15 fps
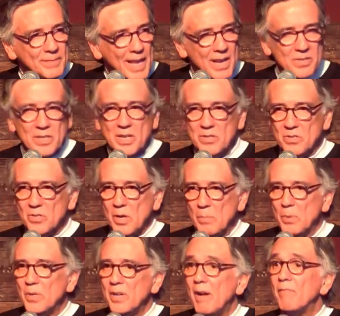gas stations
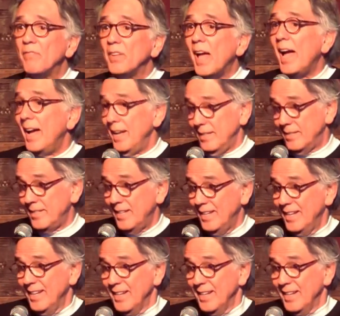started putting out flags.